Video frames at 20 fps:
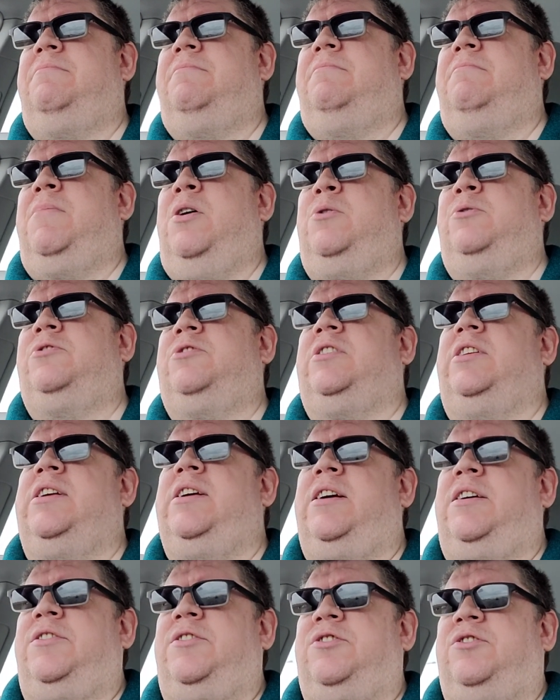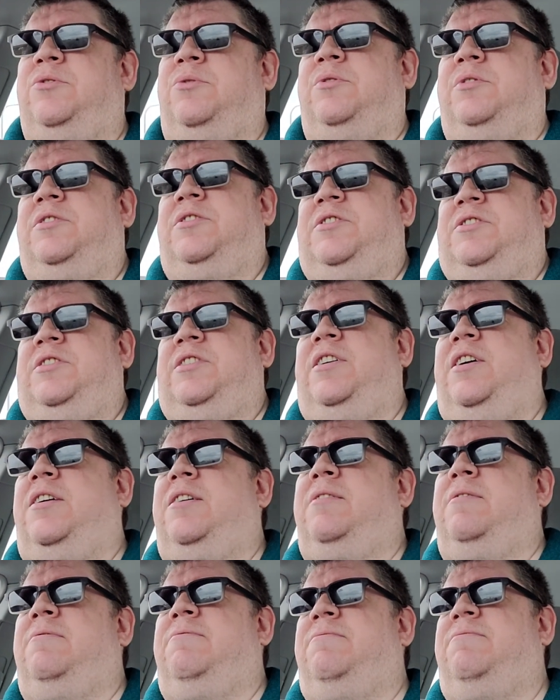mostly a source
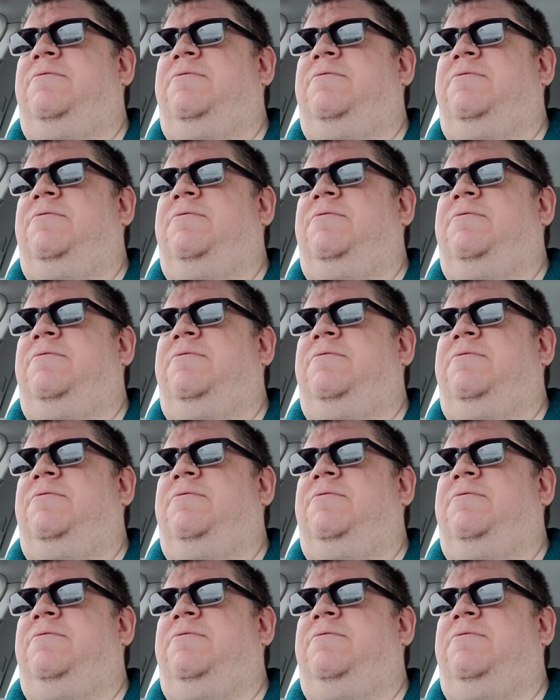of